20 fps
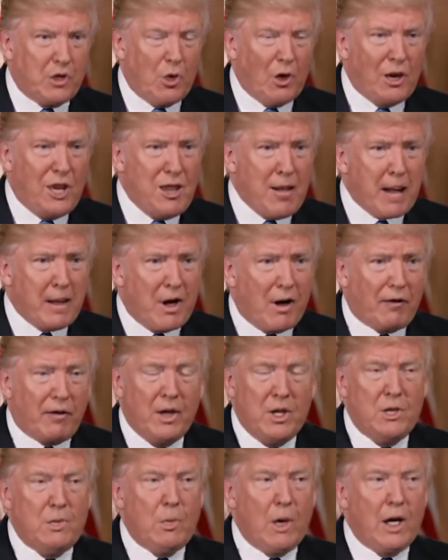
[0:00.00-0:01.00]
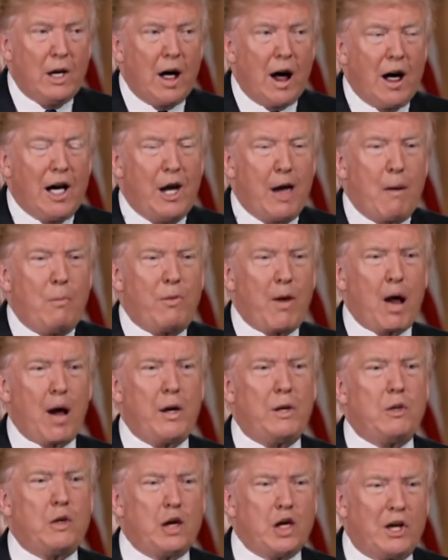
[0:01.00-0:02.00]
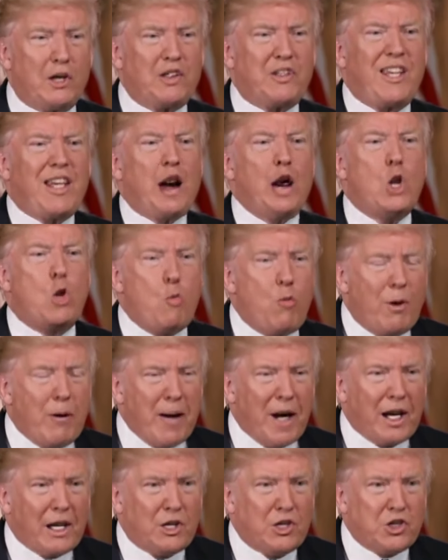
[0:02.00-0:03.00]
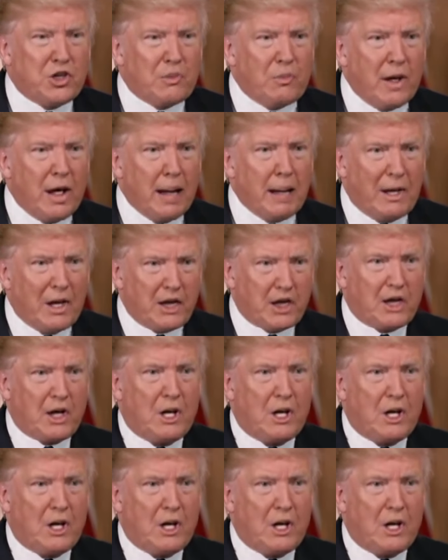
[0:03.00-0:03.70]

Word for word: Of course I know this, but I am not the expert I used to be.